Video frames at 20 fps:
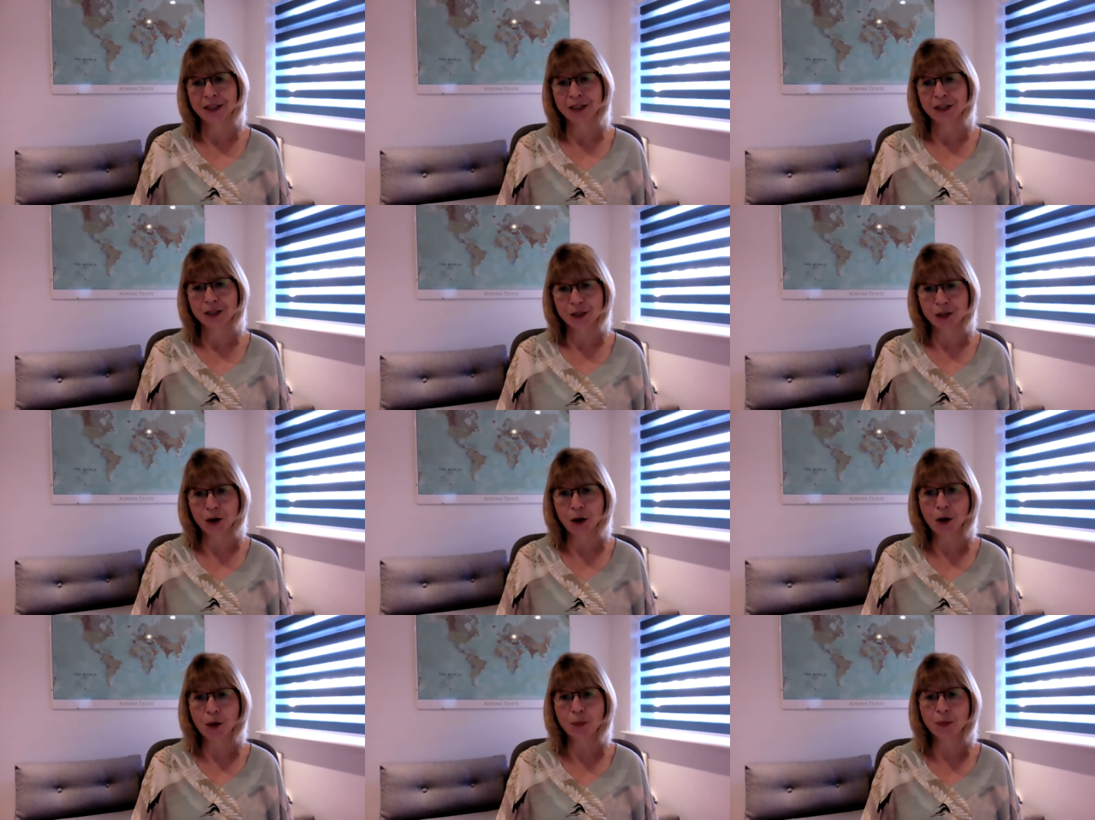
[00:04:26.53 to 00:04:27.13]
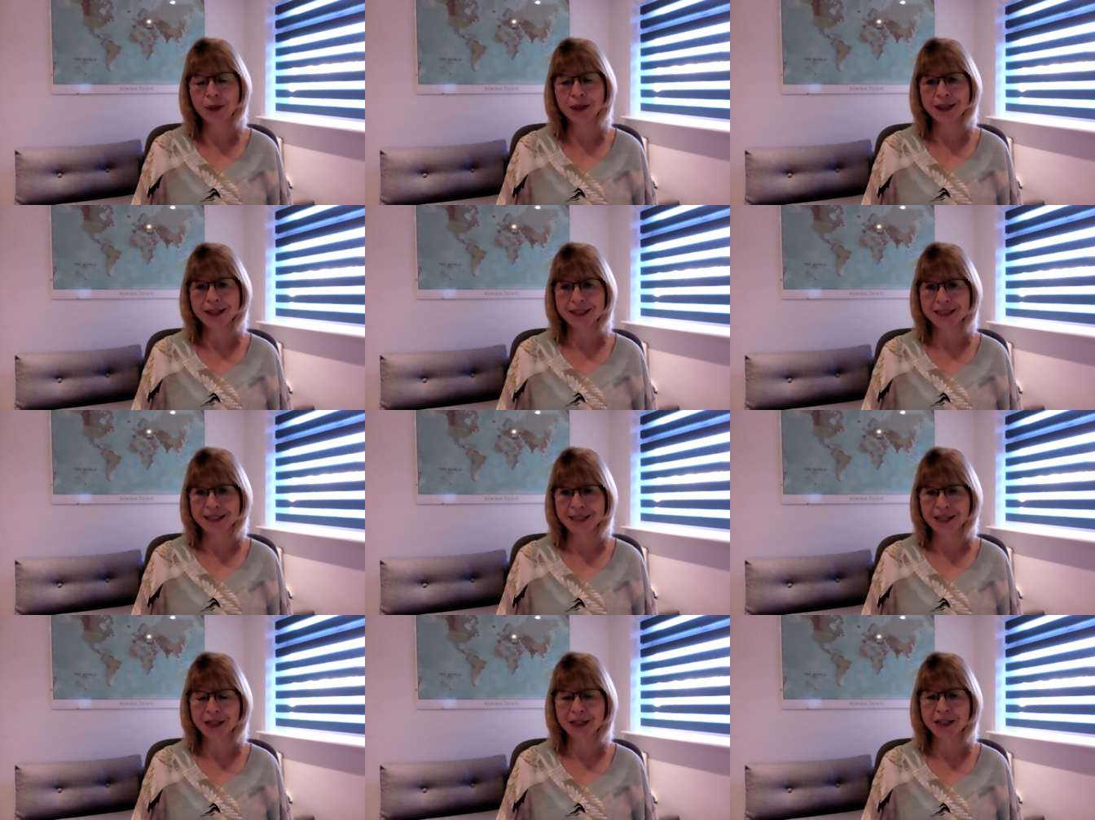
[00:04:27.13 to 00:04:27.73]
Stop and
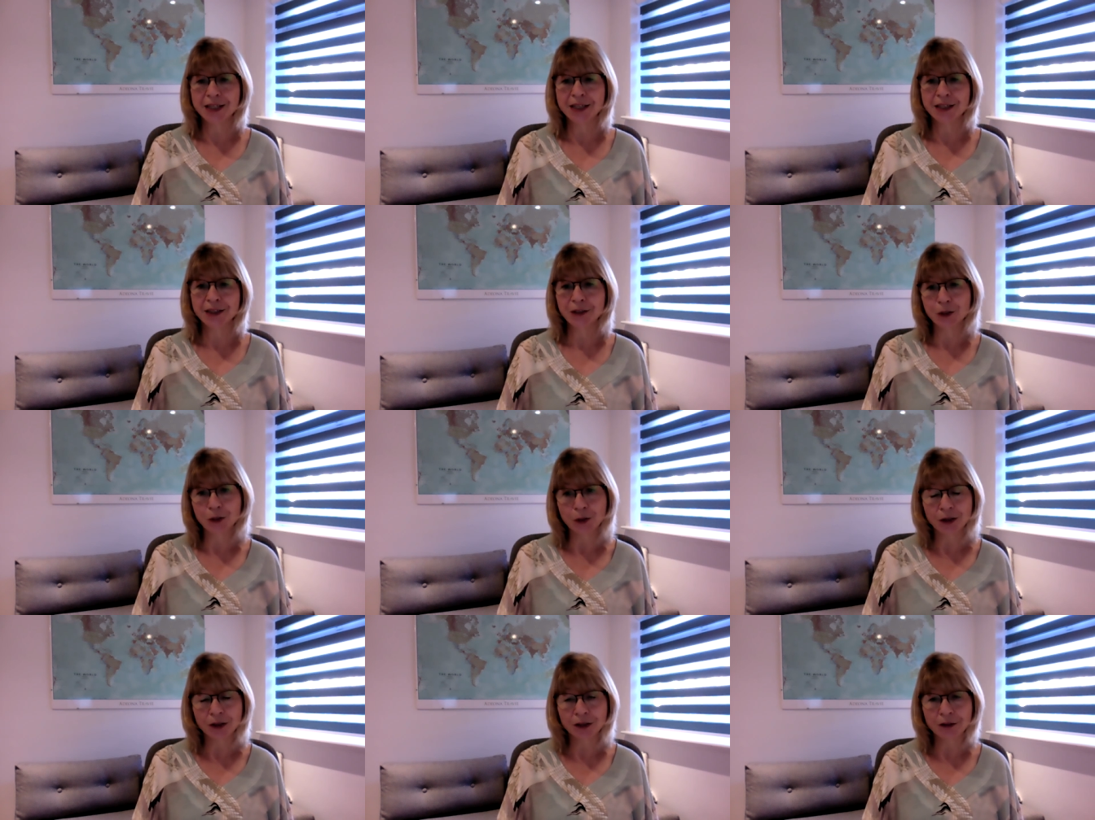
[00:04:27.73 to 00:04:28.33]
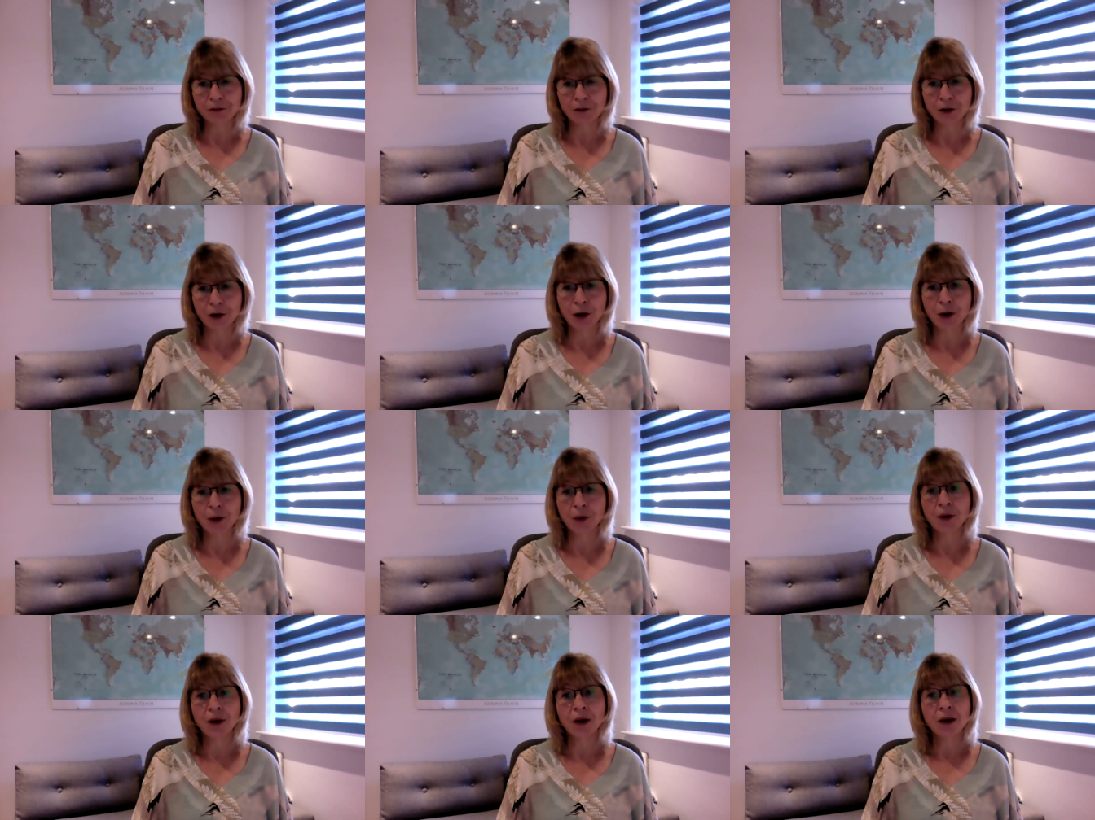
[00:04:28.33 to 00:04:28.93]
consider, look at the
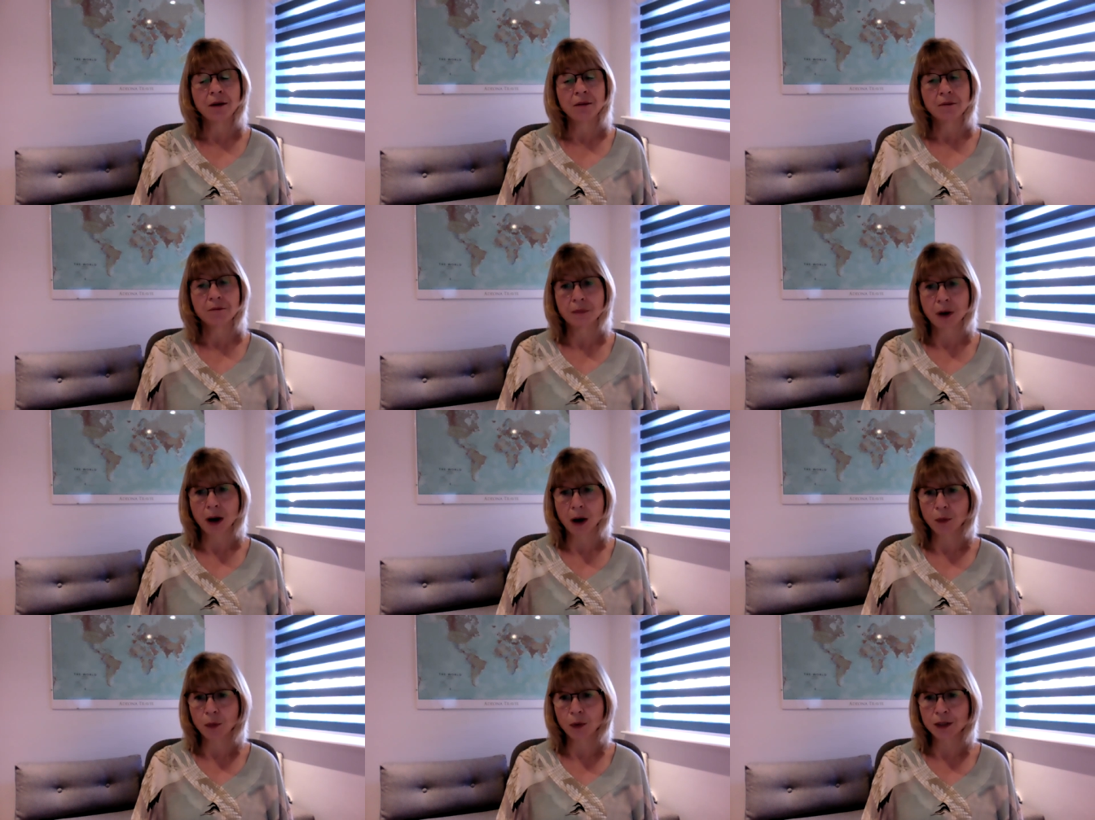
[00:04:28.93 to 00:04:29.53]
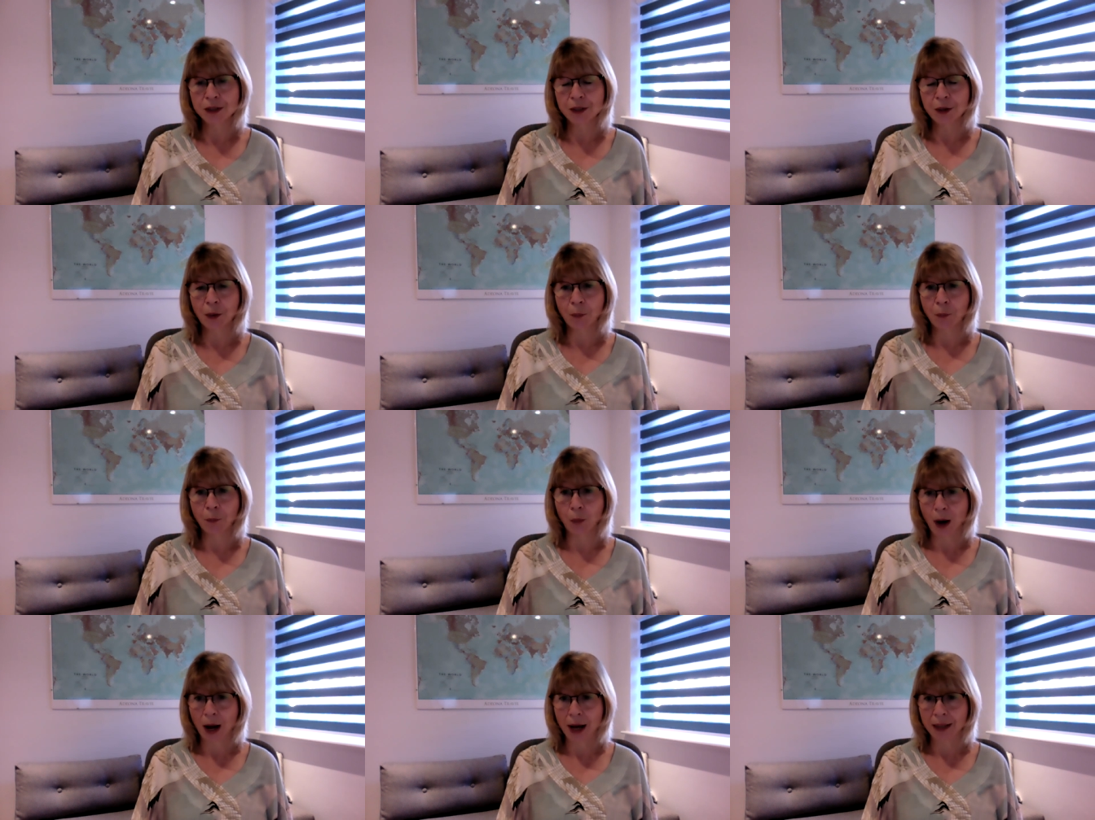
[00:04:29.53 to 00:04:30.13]
view, mark what's
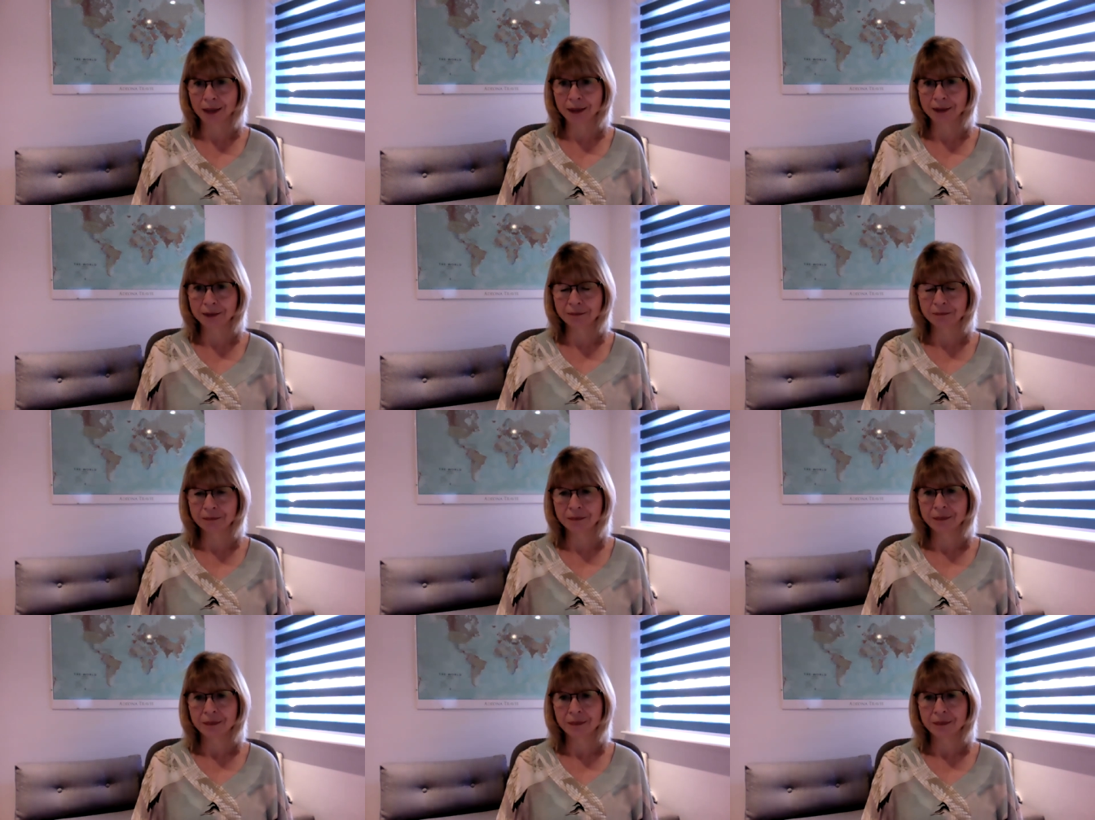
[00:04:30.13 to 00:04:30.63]
gone well